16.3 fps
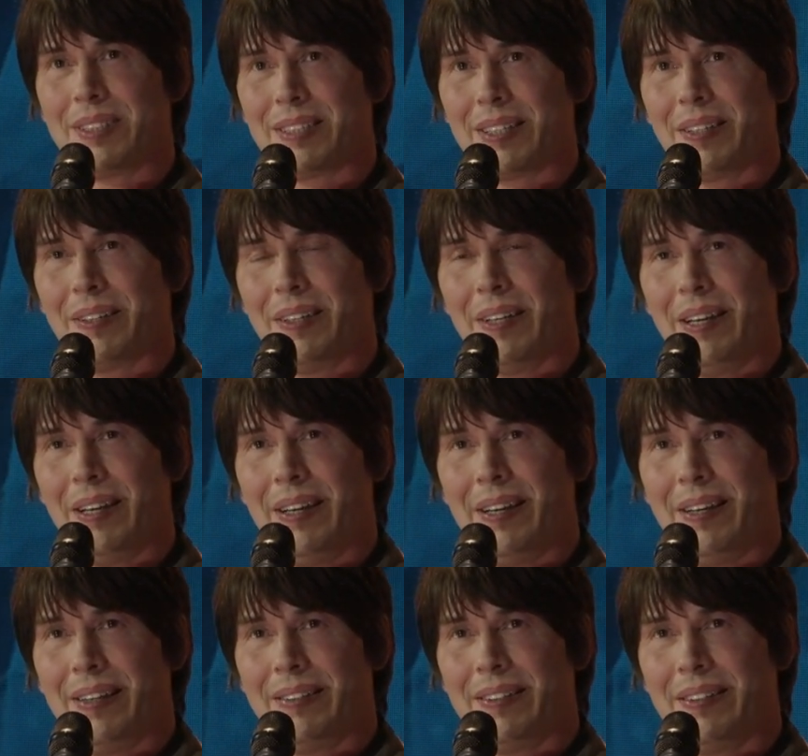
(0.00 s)
So
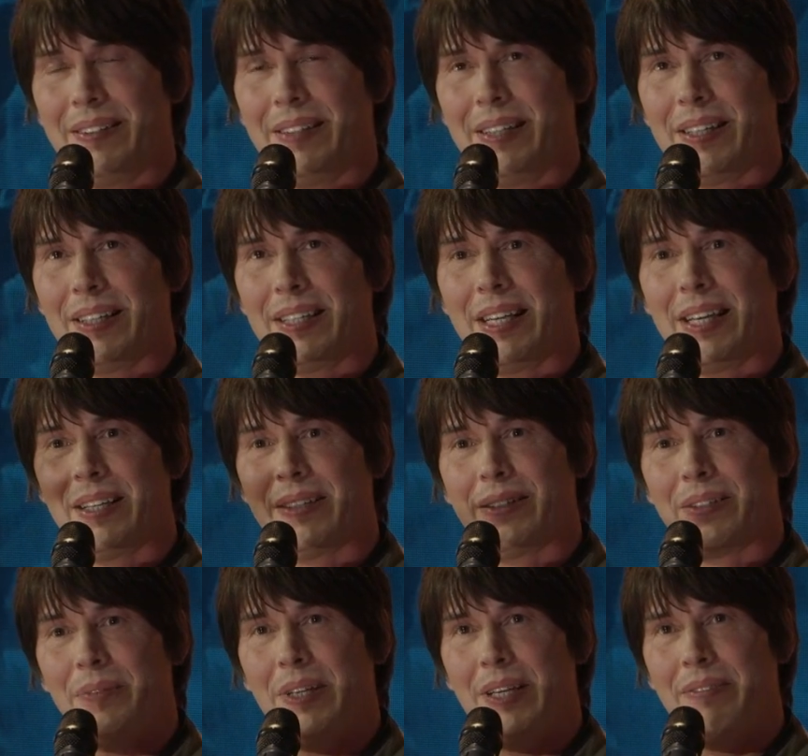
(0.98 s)
the idea
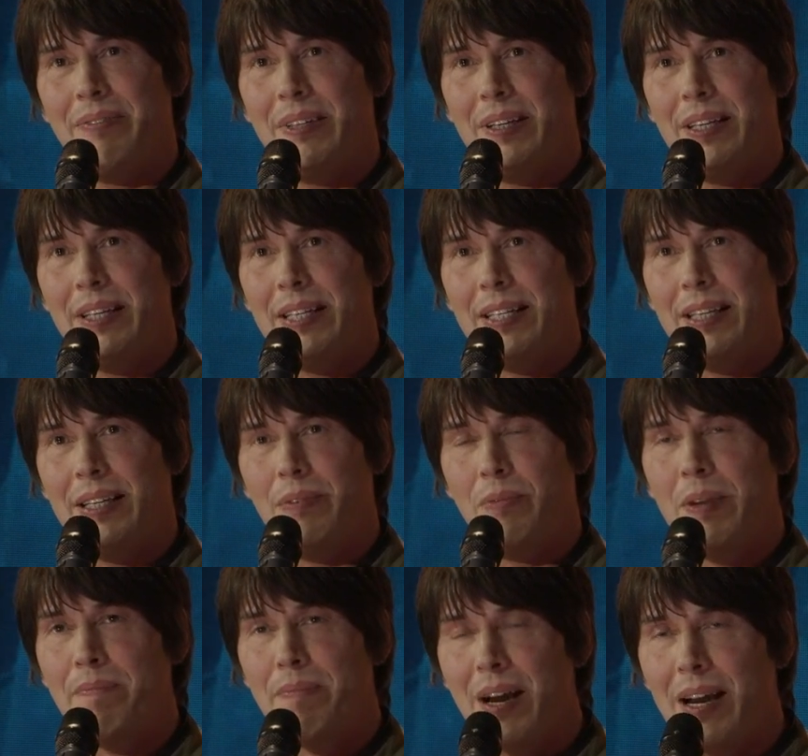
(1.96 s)
that we
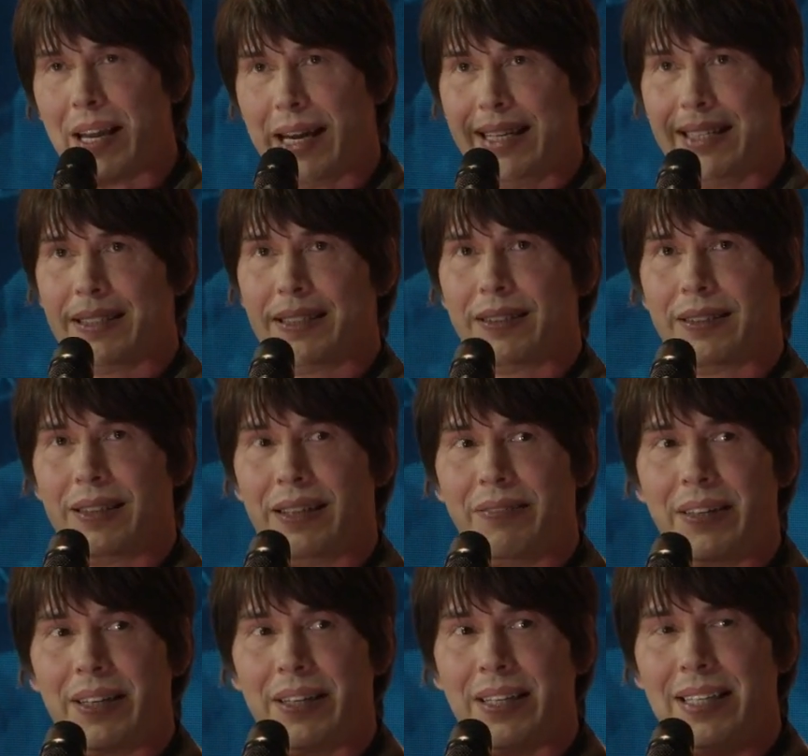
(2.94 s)
might
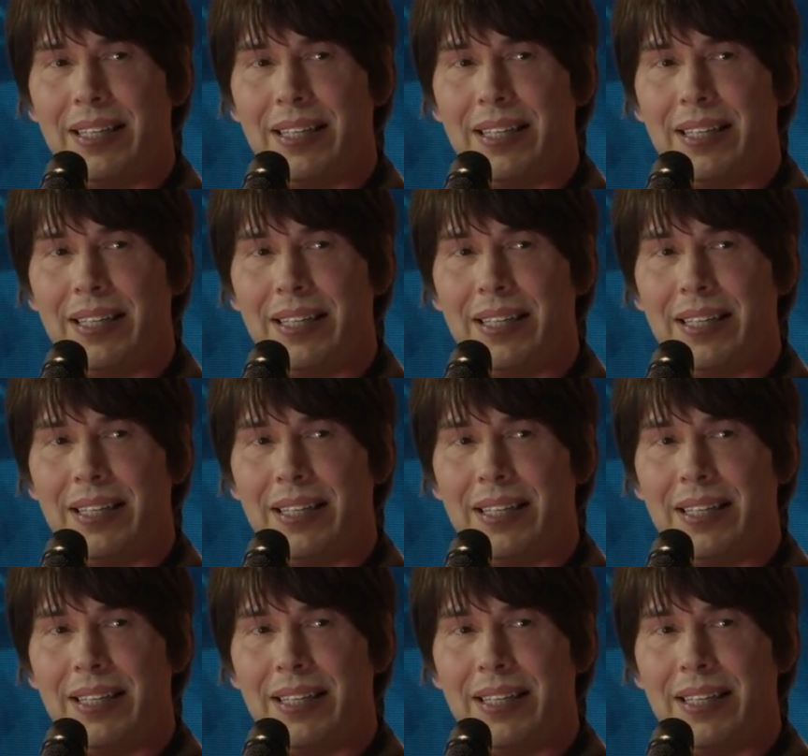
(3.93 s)
live in an